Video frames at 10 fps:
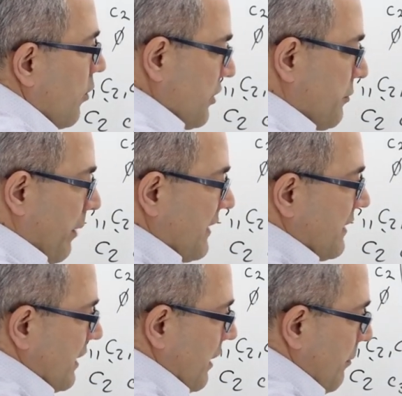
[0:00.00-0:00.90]
which
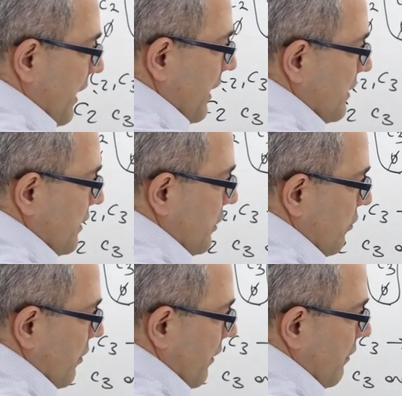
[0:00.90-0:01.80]
basically means
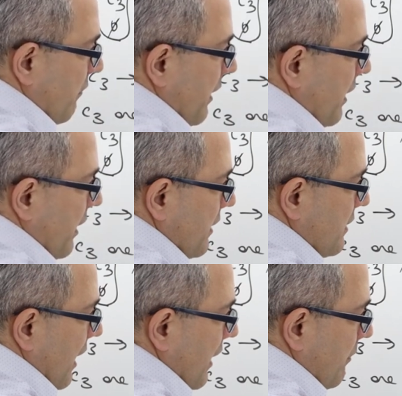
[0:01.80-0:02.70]
student three
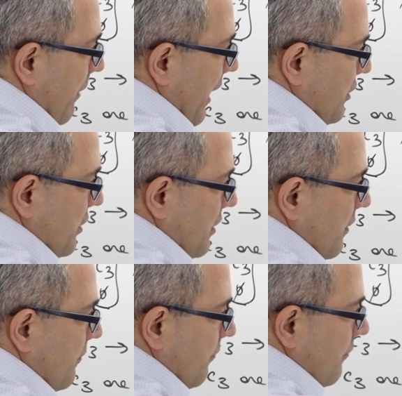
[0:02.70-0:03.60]
is not matched.
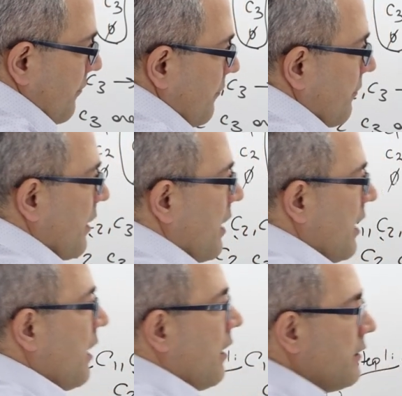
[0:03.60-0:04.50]

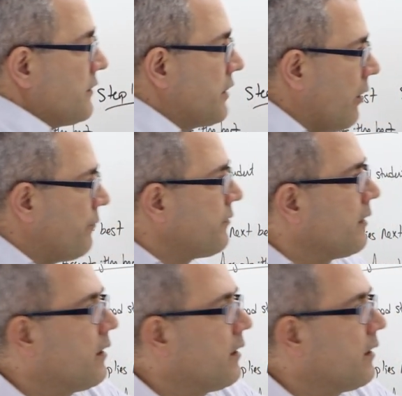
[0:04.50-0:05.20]
So,